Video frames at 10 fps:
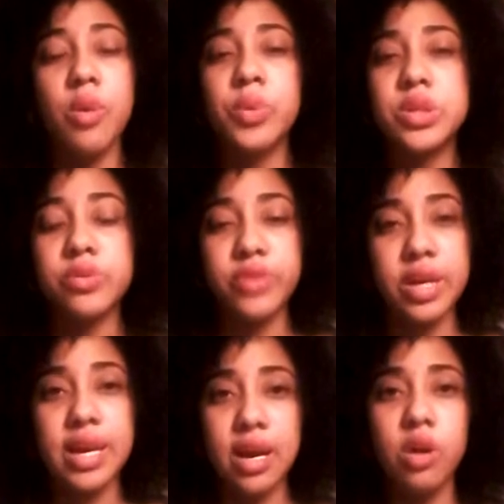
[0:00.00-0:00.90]
which was
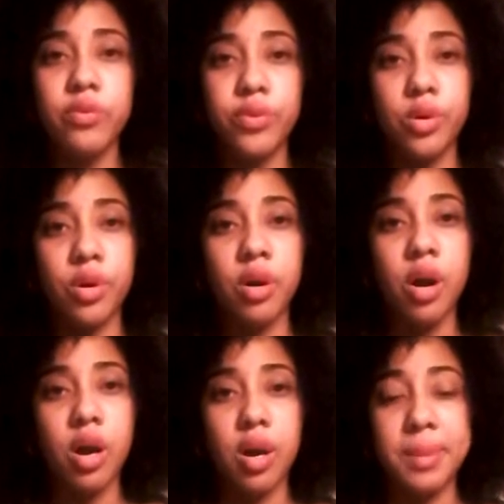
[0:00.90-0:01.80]
very helpful,
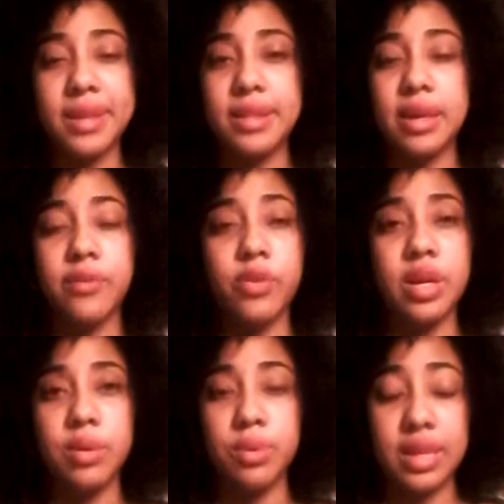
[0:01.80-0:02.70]
I think, for
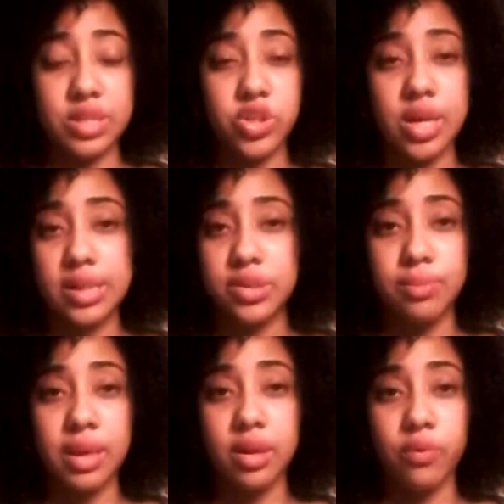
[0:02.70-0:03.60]
anyone that's trying to
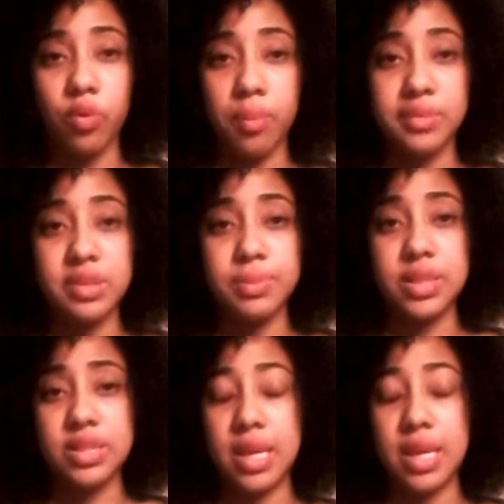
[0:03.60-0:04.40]
make an informative speech.